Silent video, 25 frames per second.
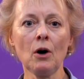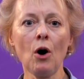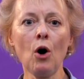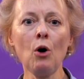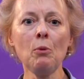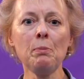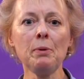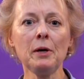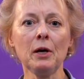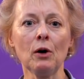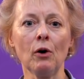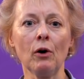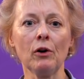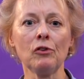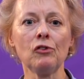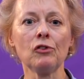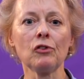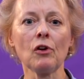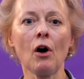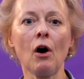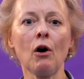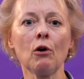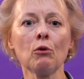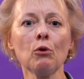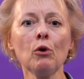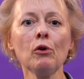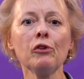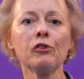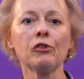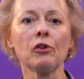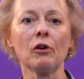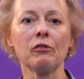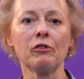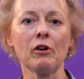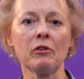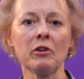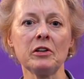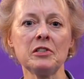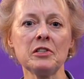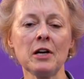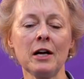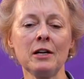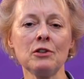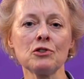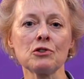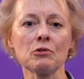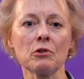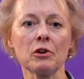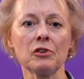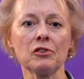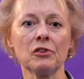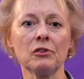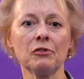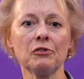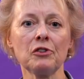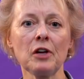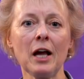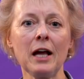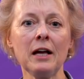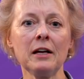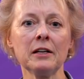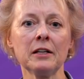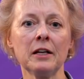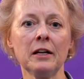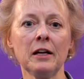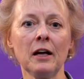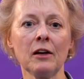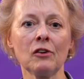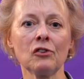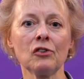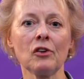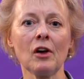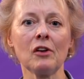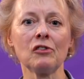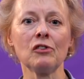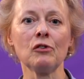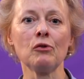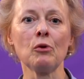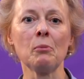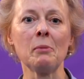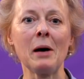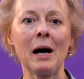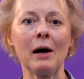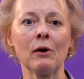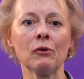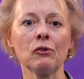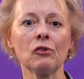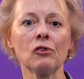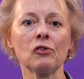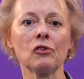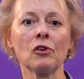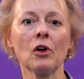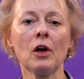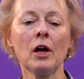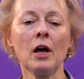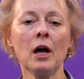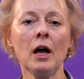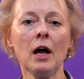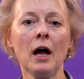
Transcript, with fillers: Opioids are also very dangerous if taken in excessive amounts,